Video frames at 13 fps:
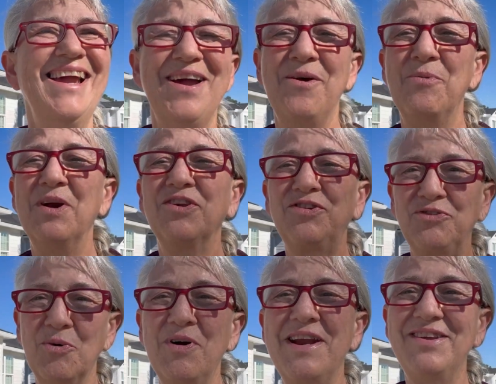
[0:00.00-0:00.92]
when a
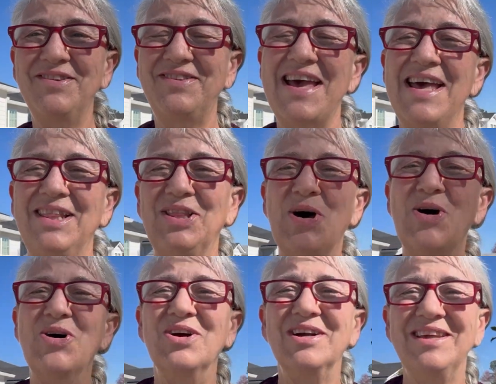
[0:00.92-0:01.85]
story is that
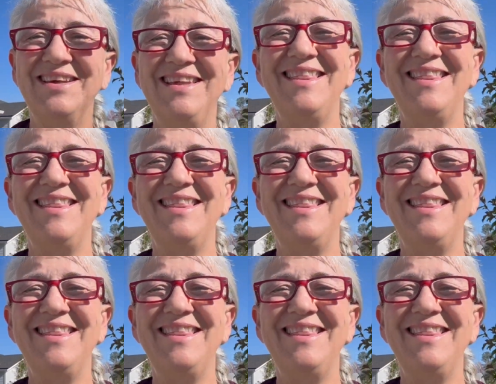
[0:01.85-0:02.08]
long.